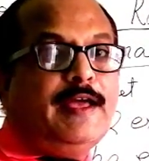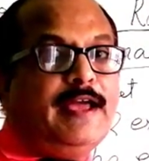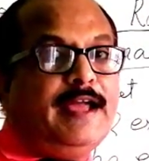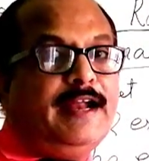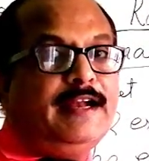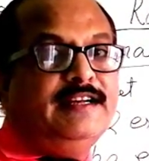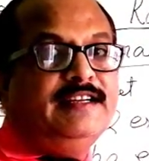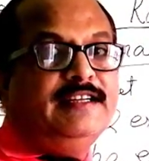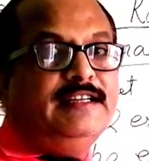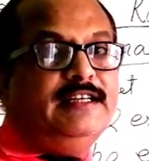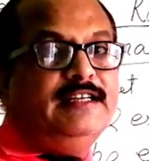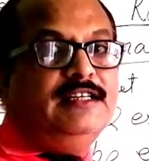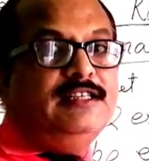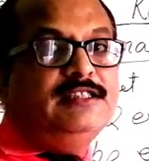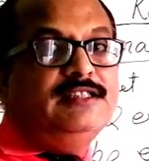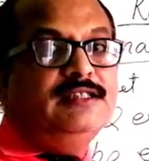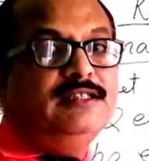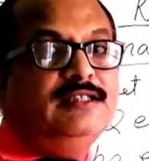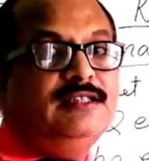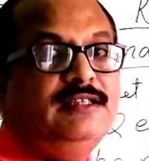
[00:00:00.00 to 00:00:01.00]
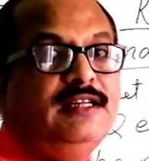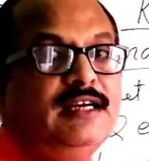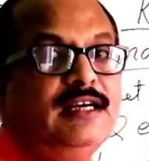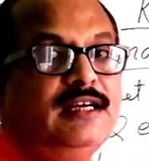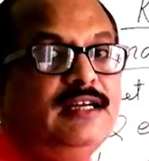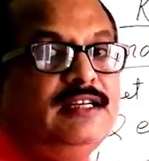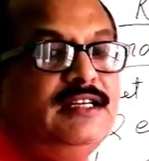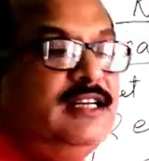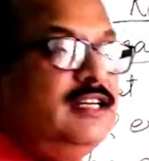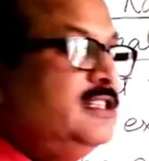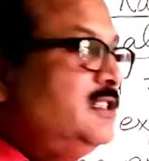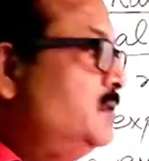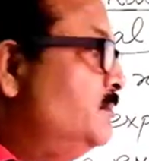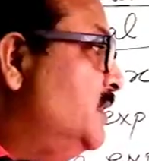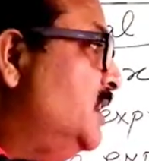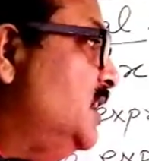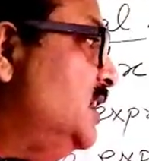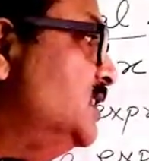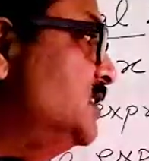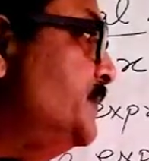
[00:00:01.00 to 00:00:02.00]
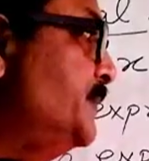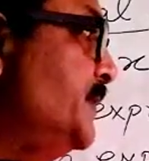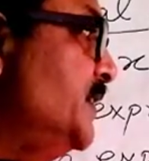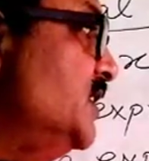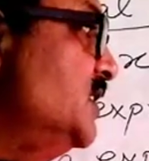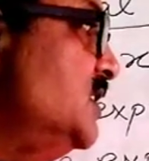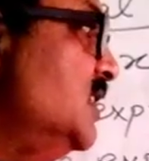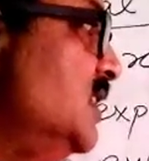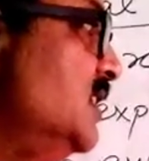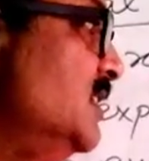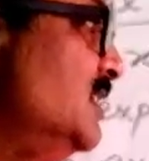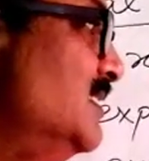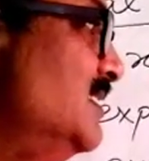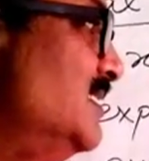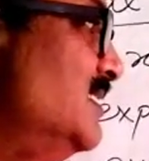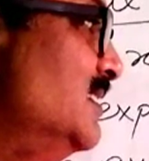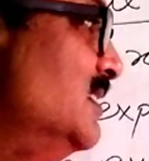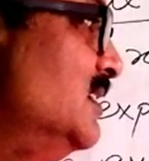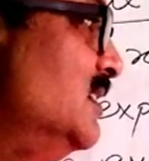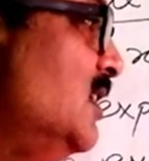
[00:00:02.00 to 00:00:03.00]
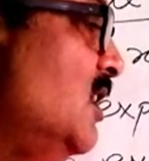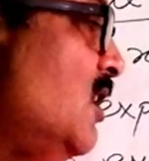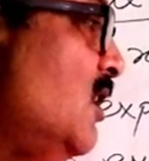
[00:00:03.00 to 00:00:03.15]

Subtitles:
and its decimal expression is